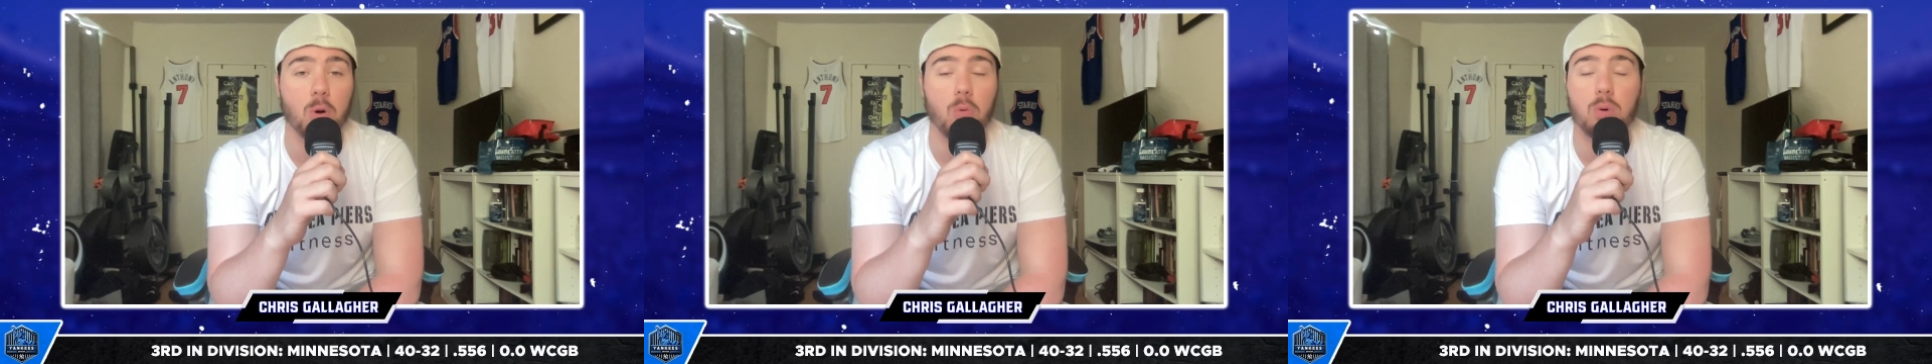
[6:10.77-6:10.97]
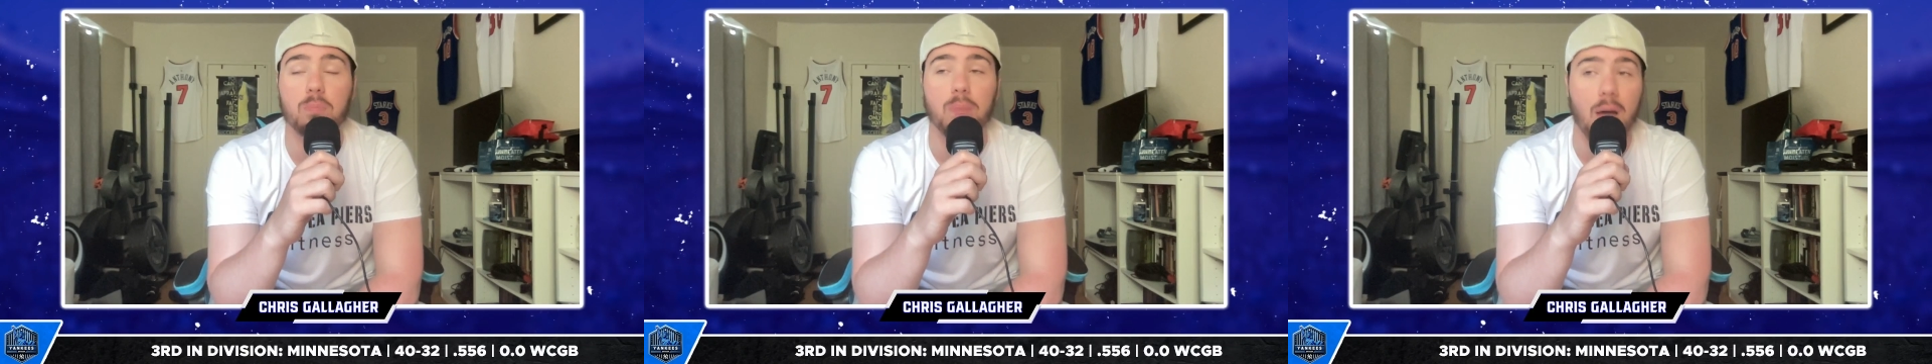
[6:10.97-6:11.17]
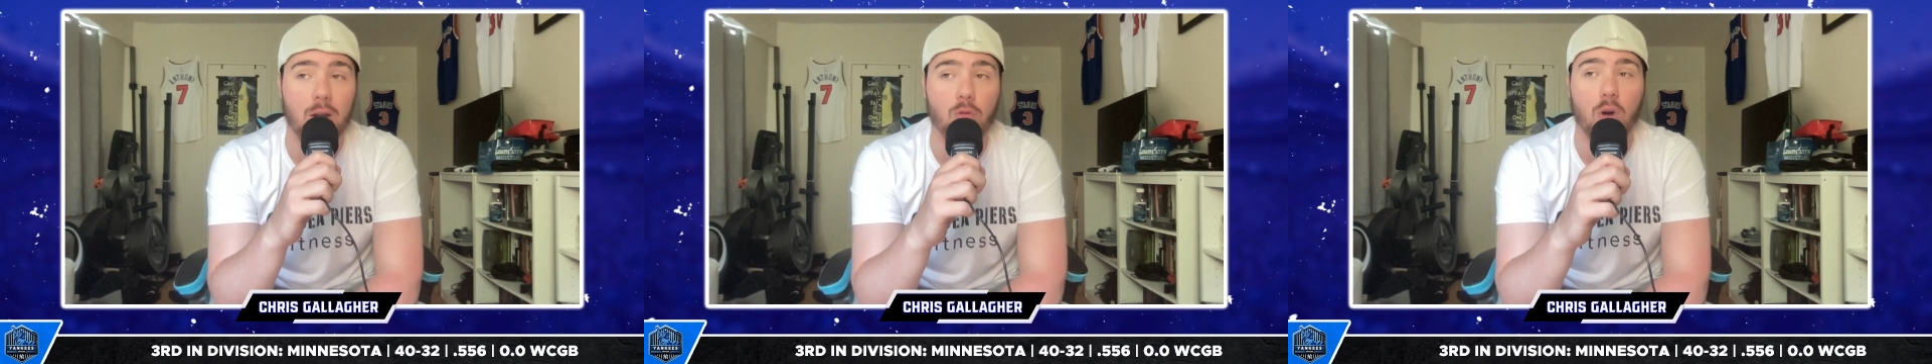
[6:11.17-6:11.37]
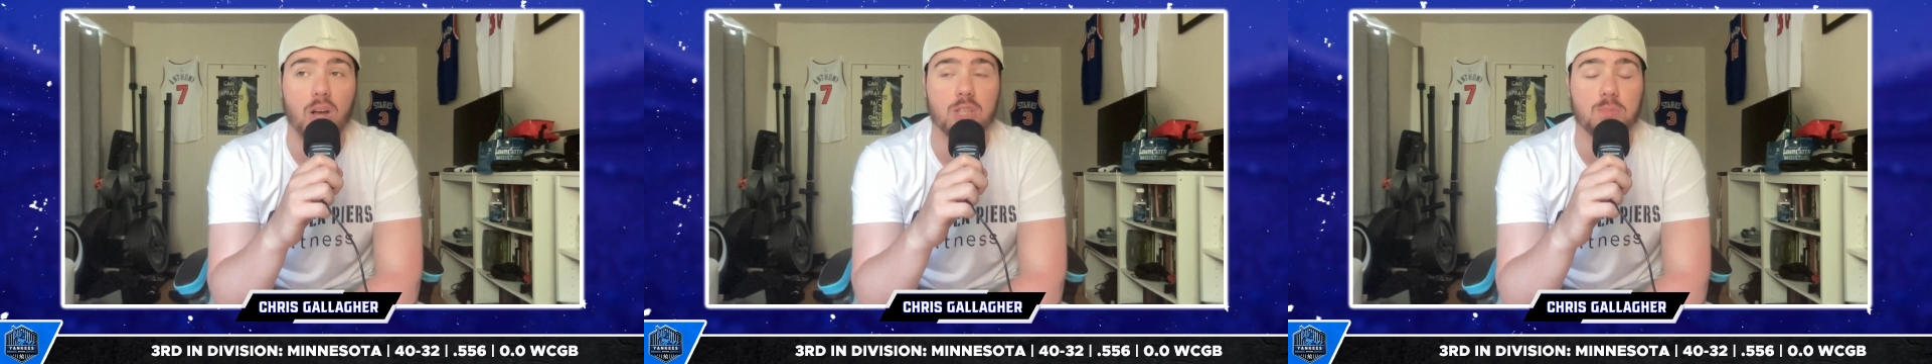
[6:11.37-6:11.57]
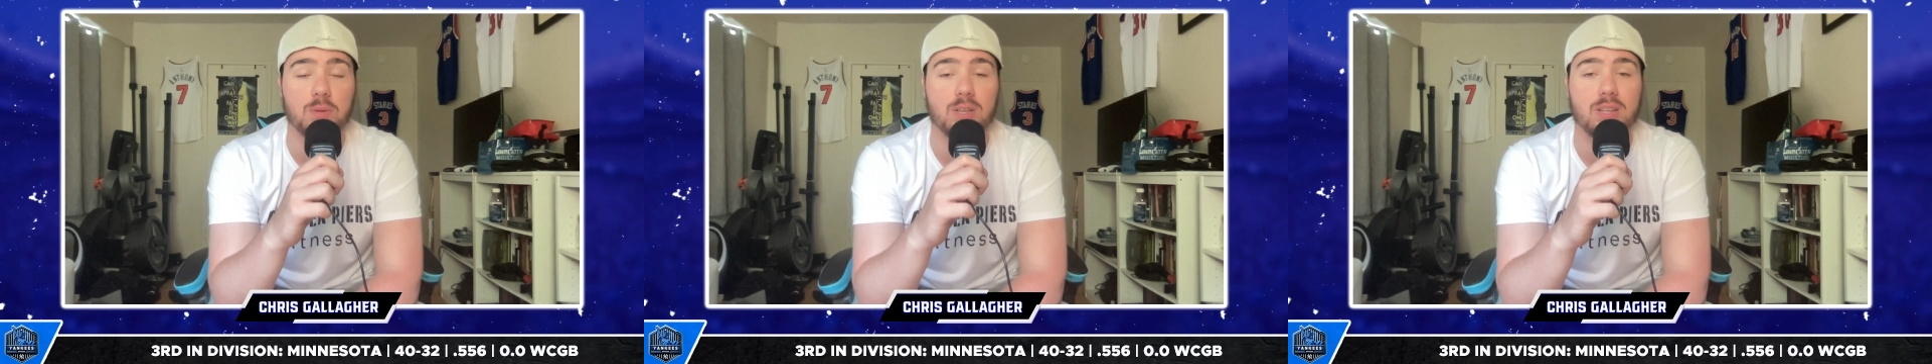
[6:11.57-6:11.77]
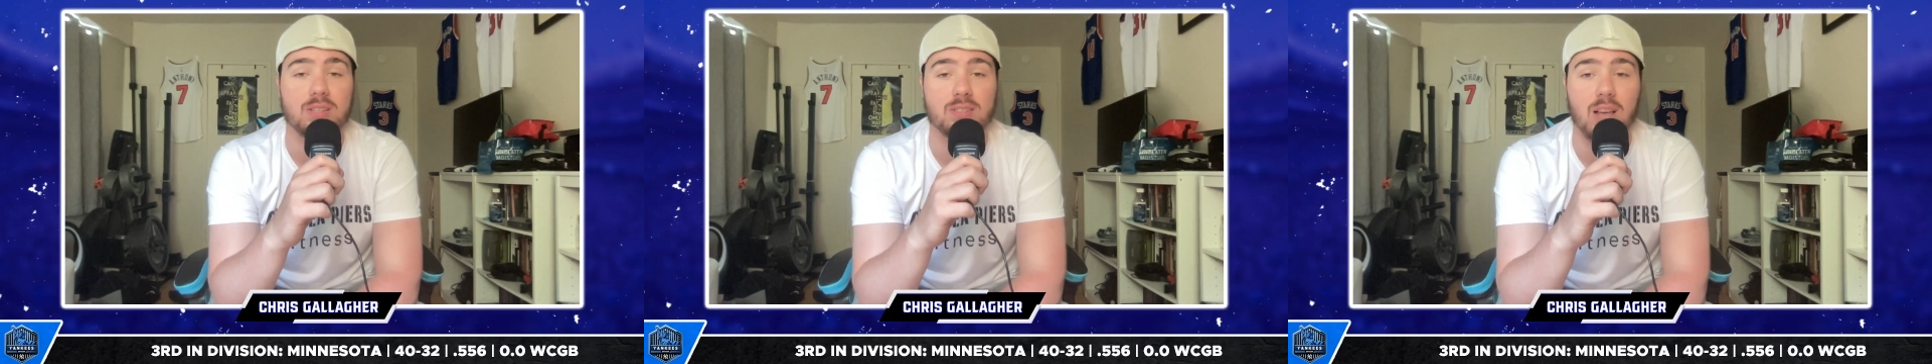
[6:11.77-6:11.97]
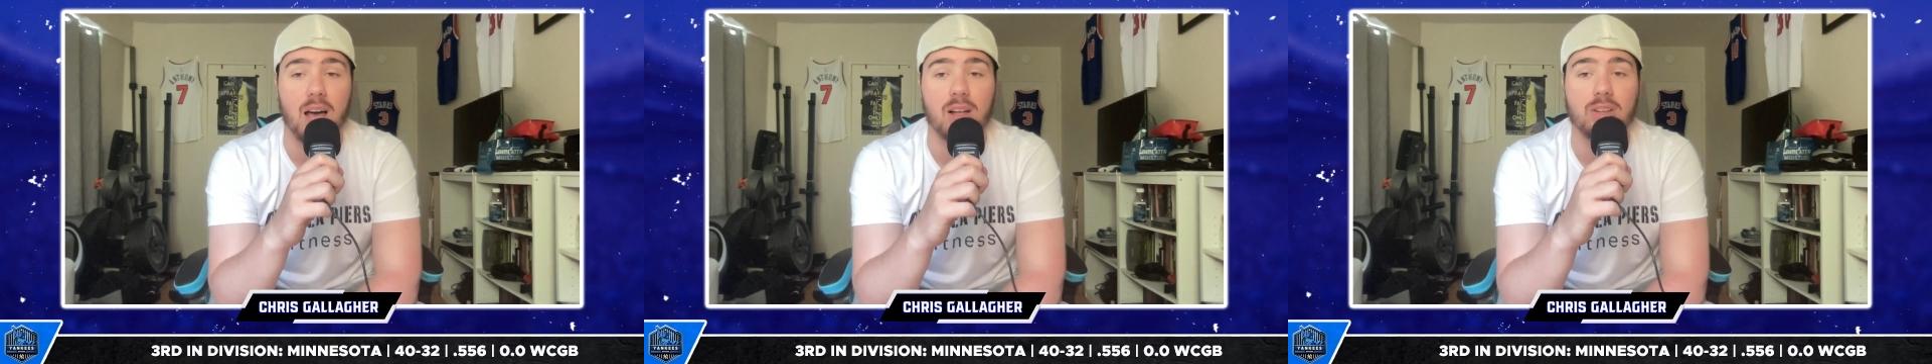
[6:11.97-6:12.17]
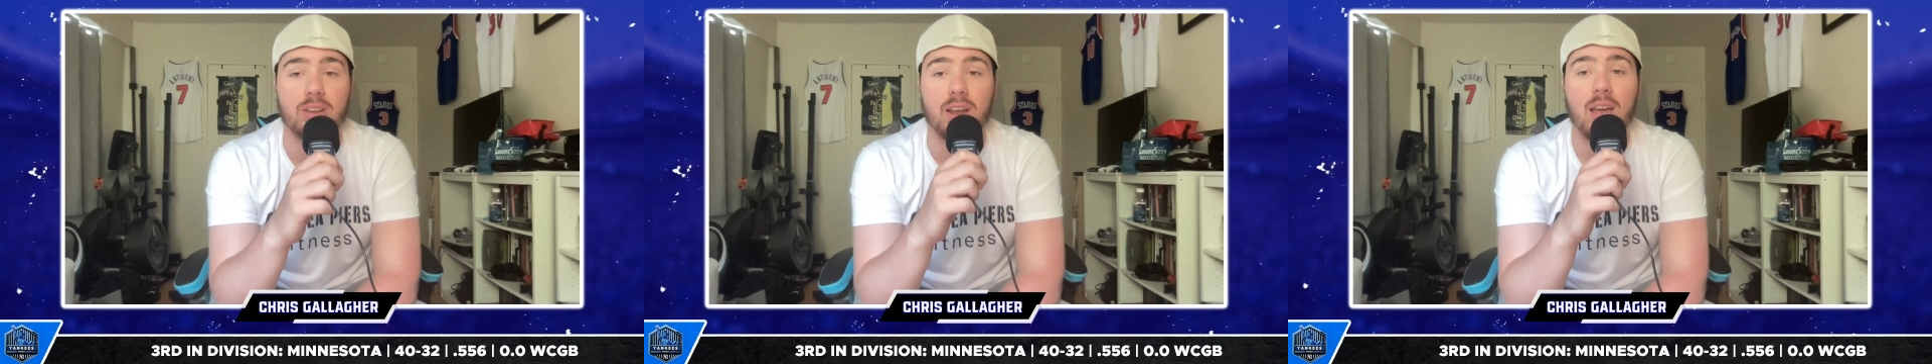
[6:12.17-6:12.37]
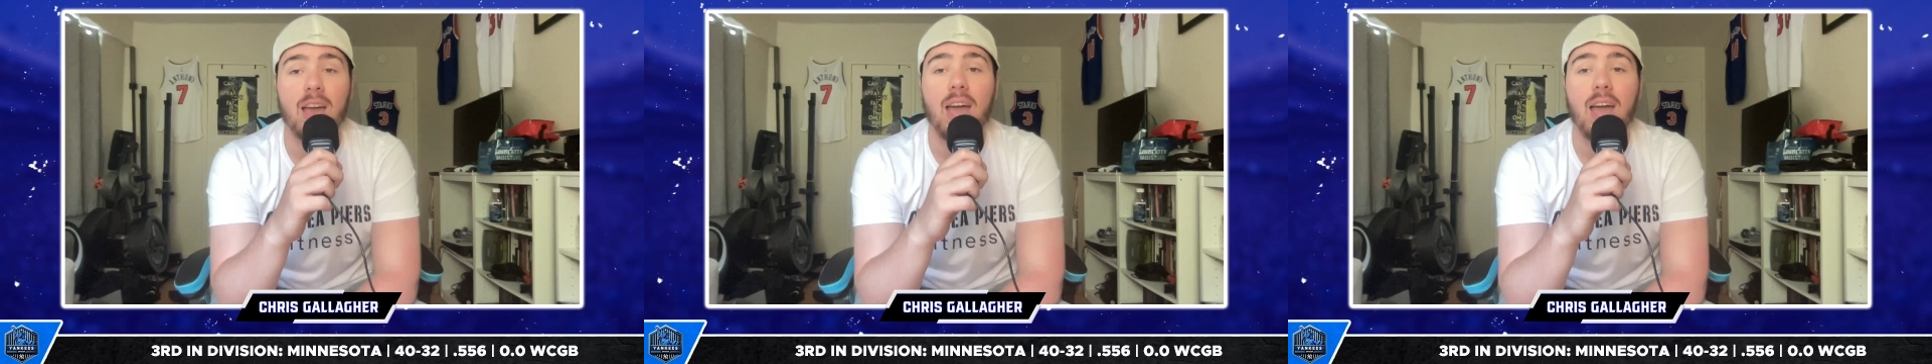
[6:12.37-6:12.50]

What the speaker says: with Ben Rice being solid,